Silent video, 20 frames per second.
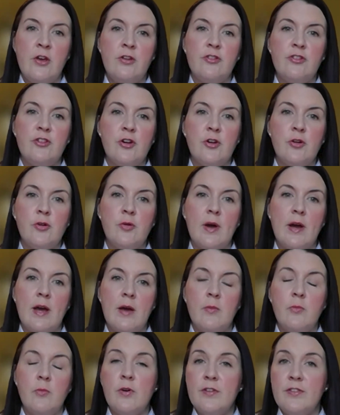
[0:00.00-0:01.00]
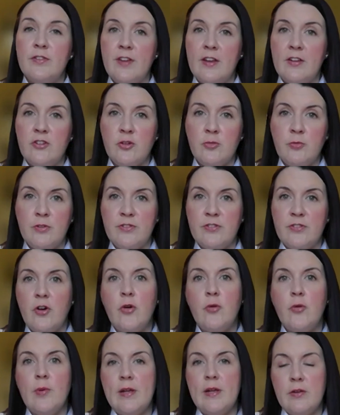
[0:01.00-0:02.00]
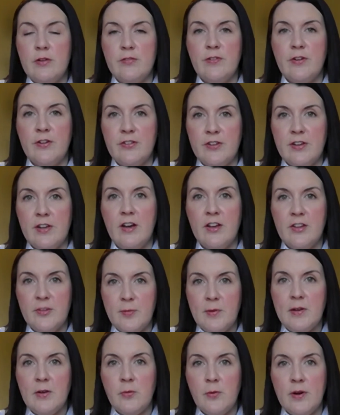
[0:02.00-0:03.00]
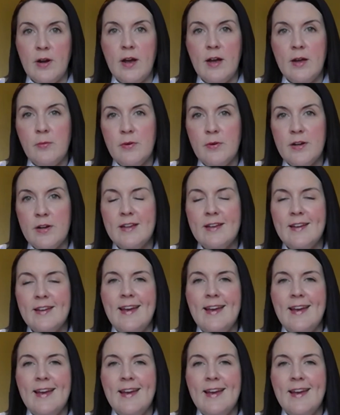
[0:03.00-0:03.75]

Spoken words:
So one center was Galway University Hospital, where I work.